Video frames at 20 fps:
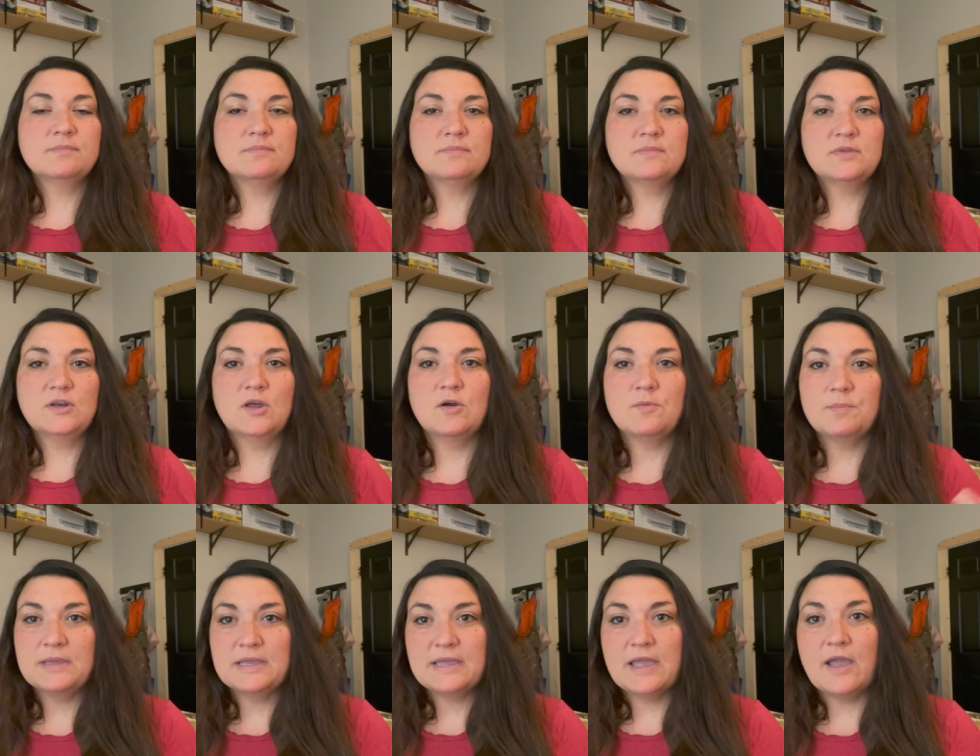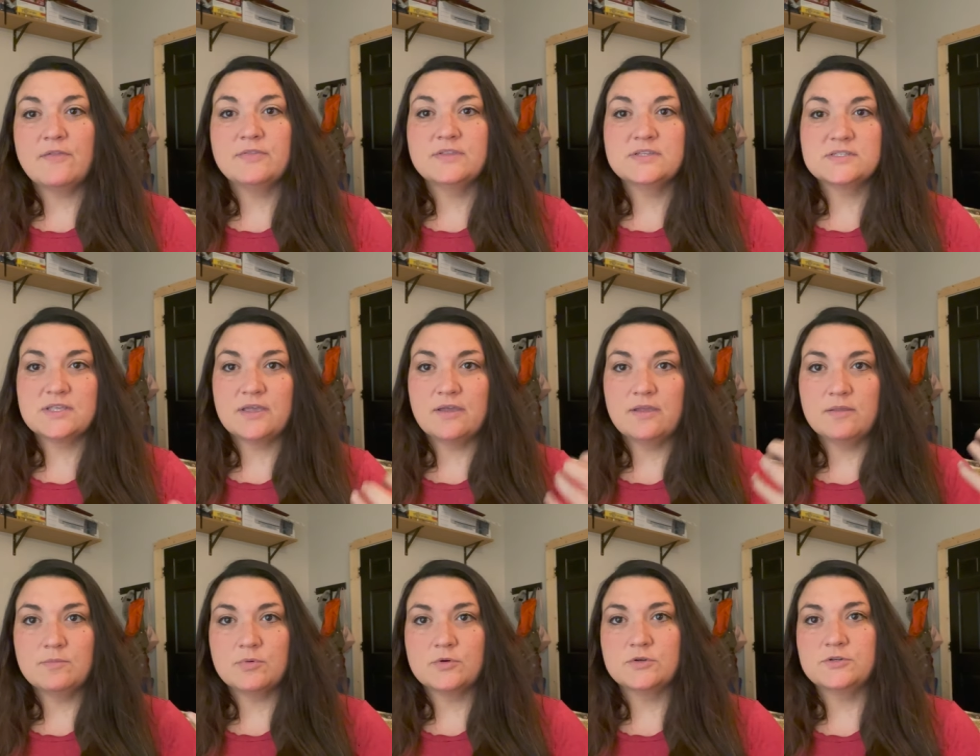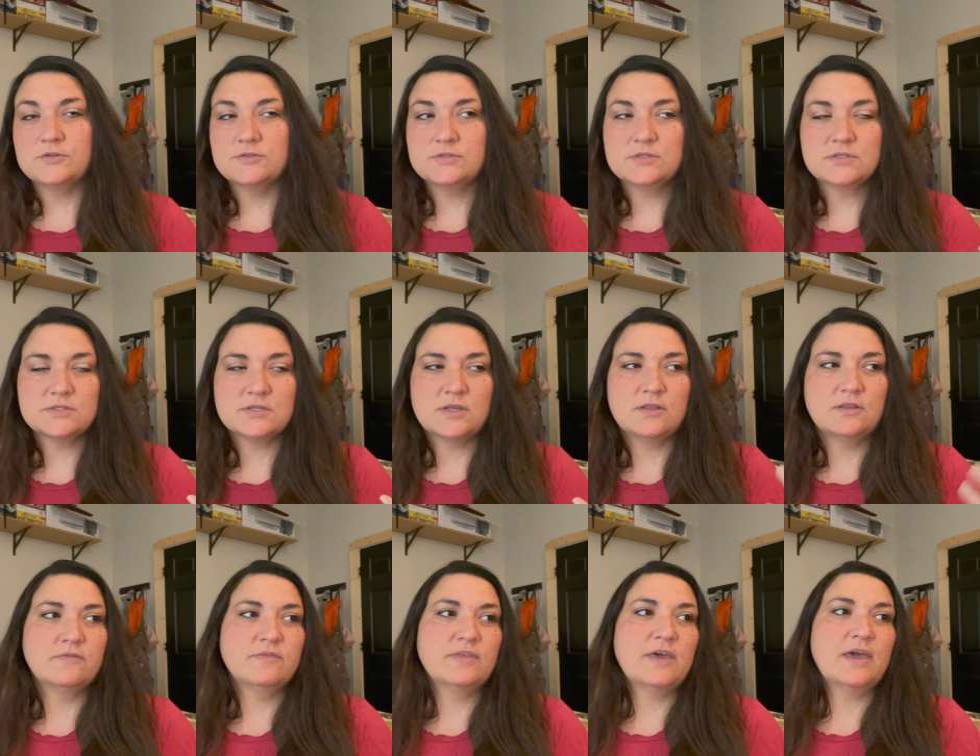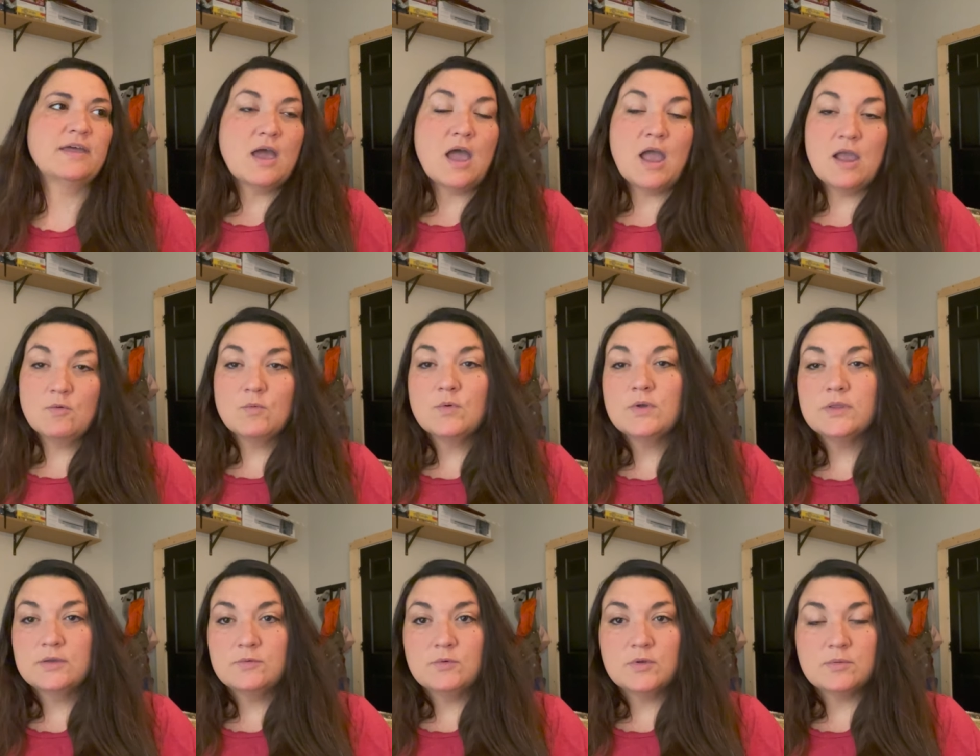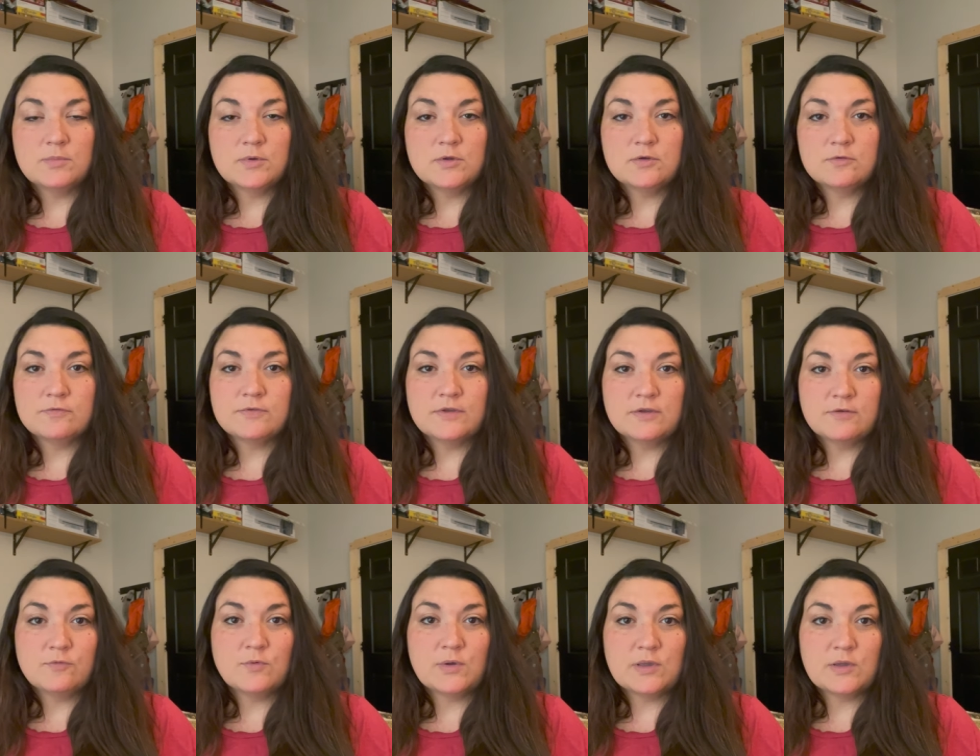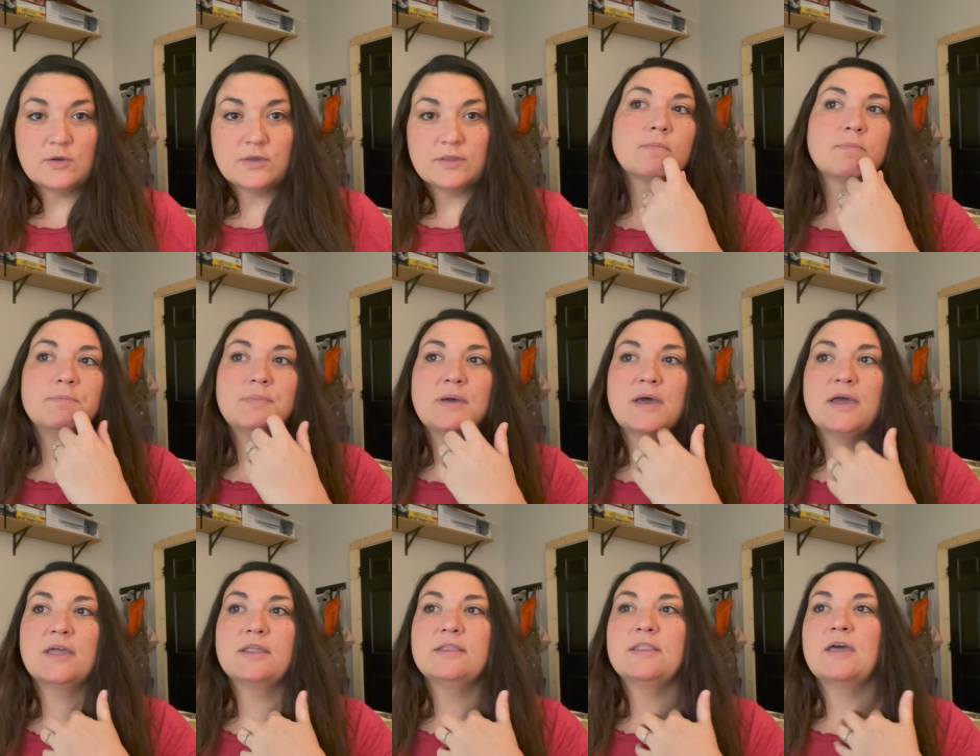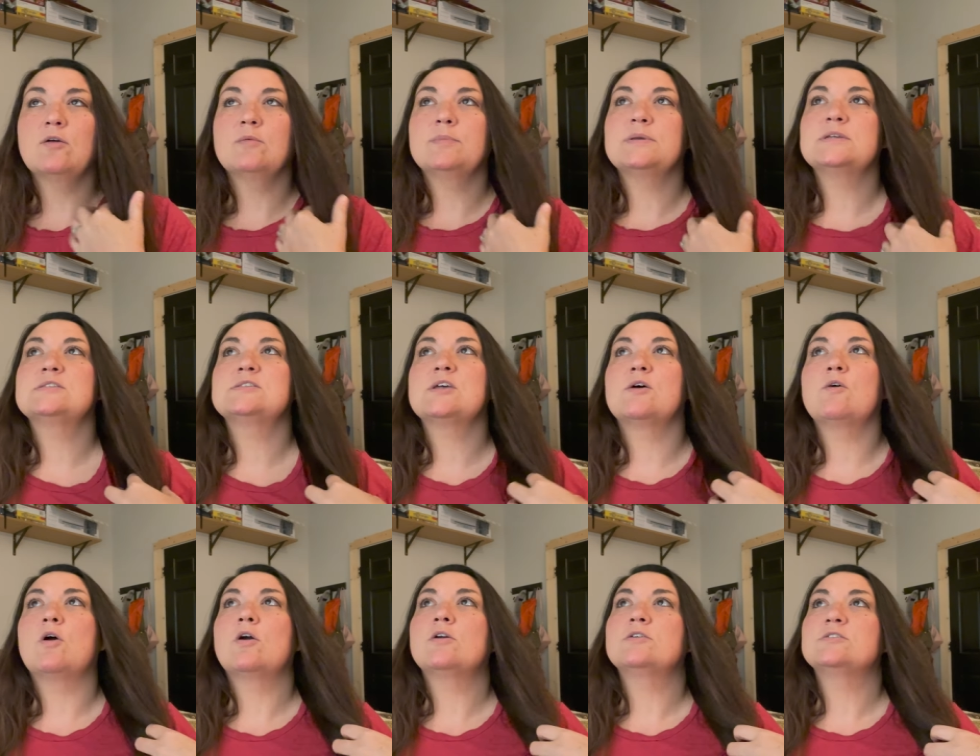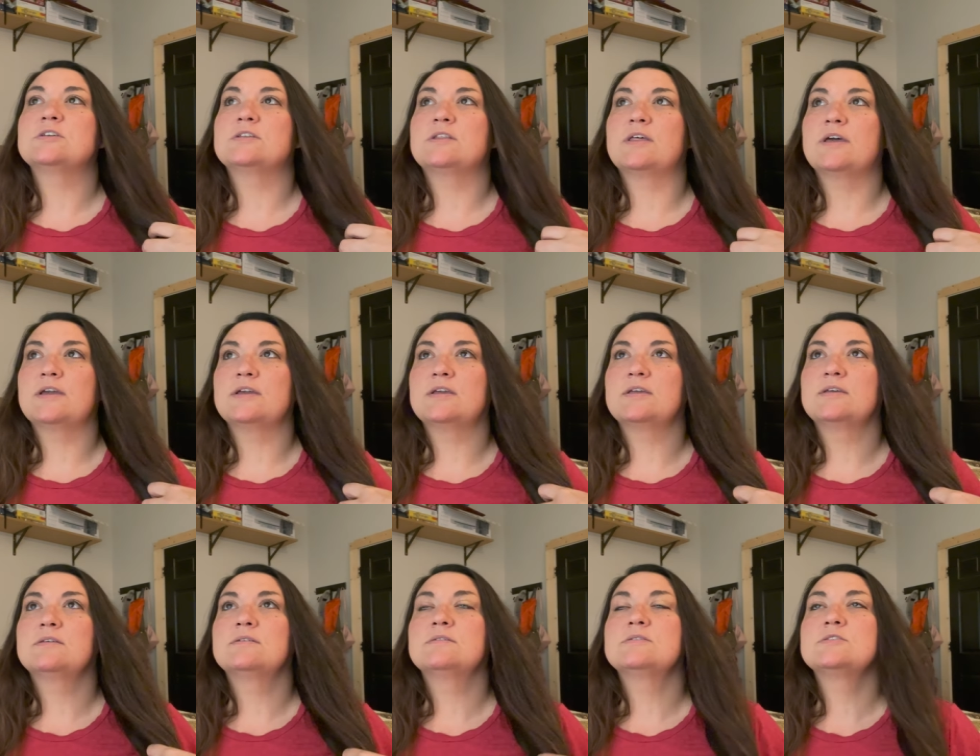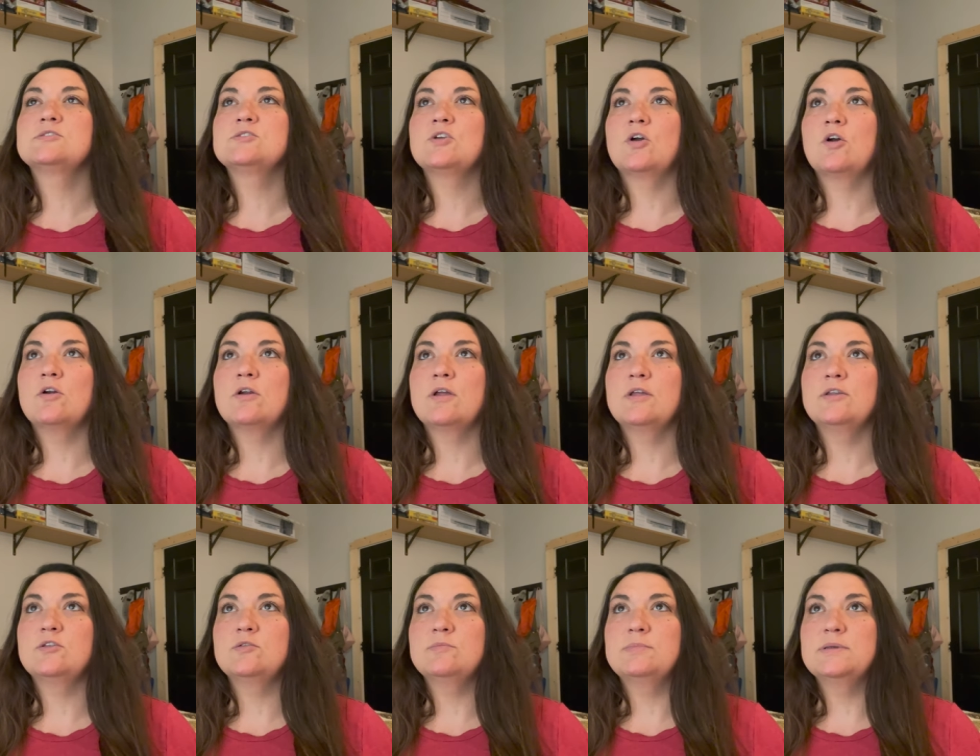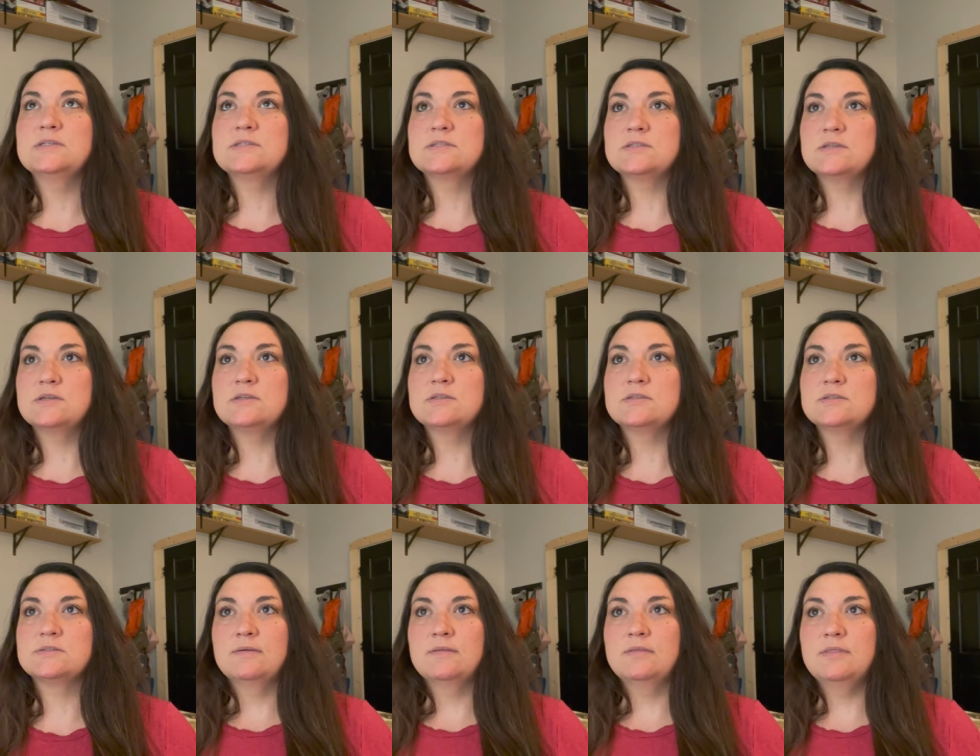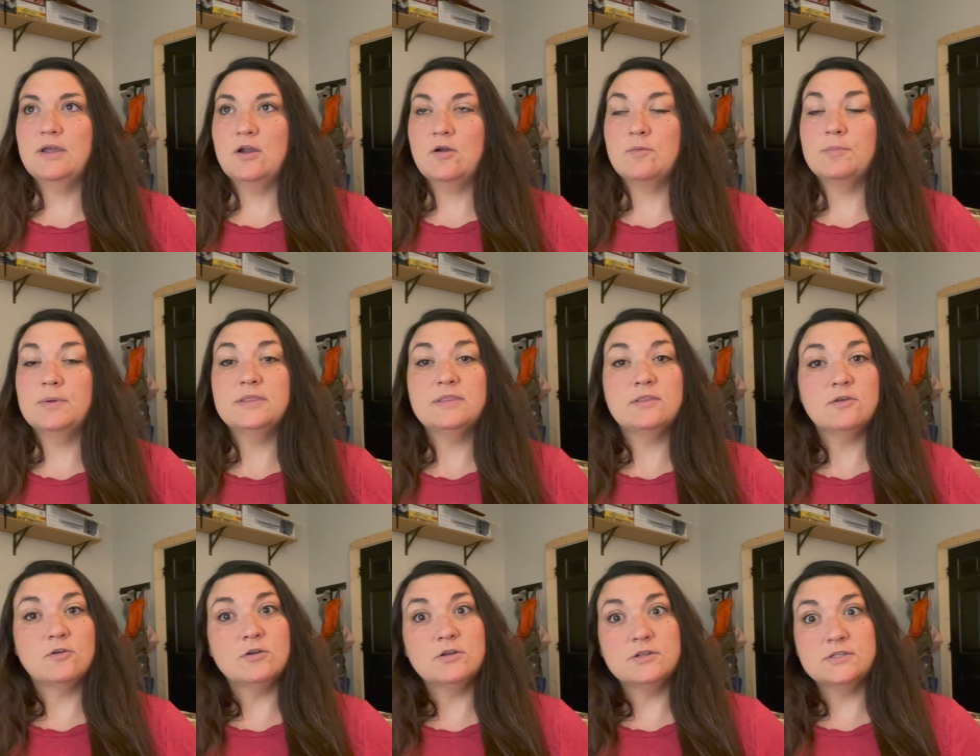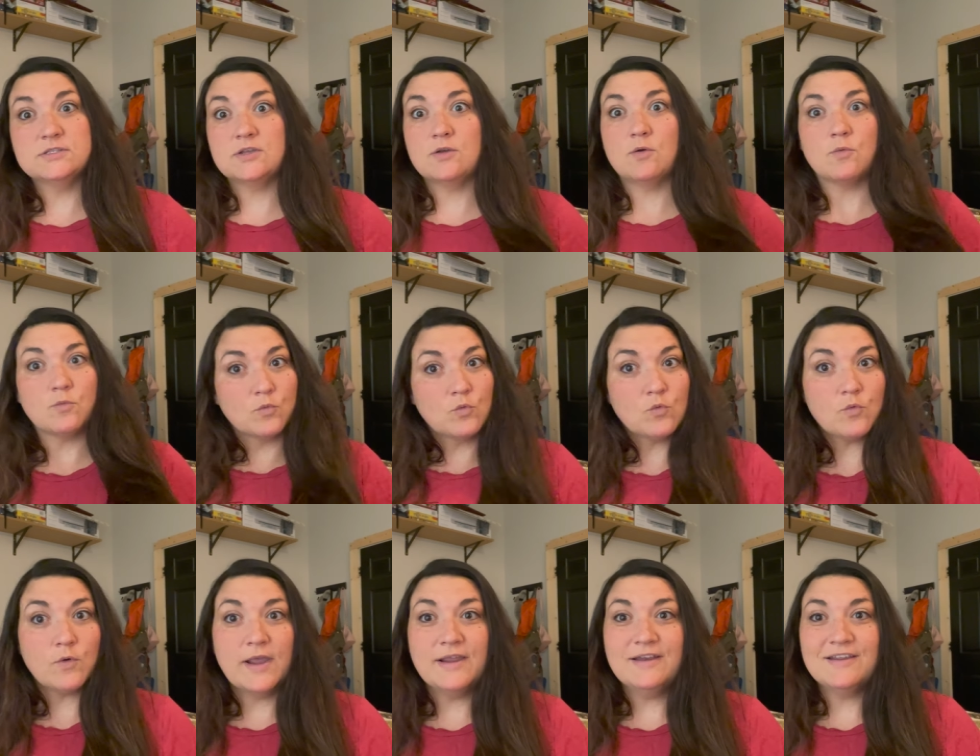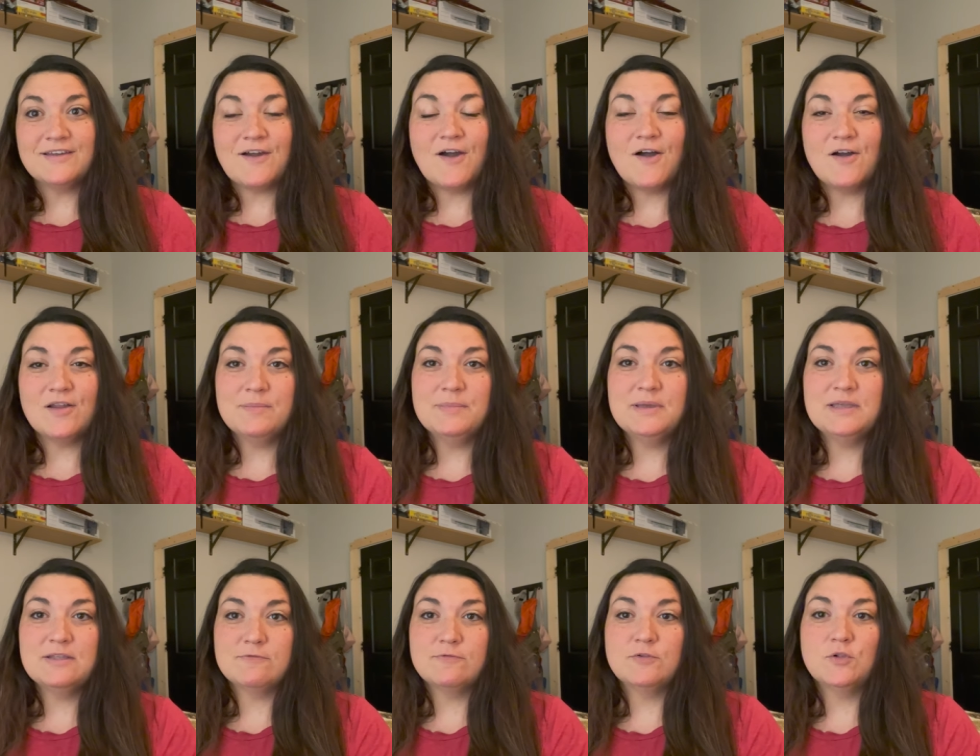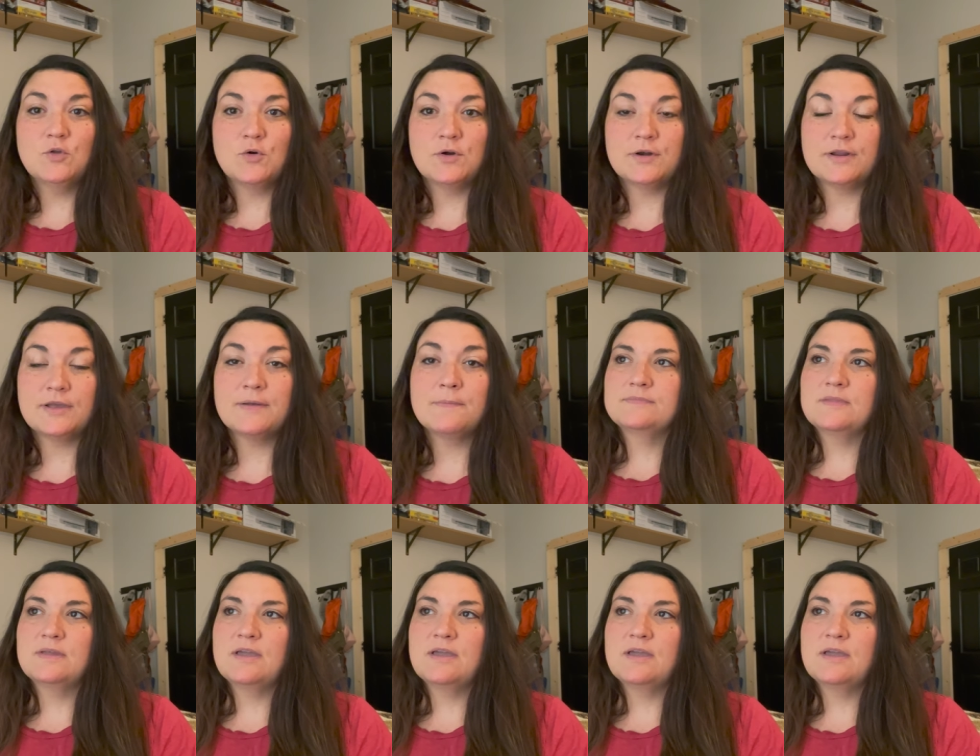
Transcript: you know, being out in the sun produces all of that. I really would move if we could, but that would be so hard to like start a new business there. But there is a great economy in Florida.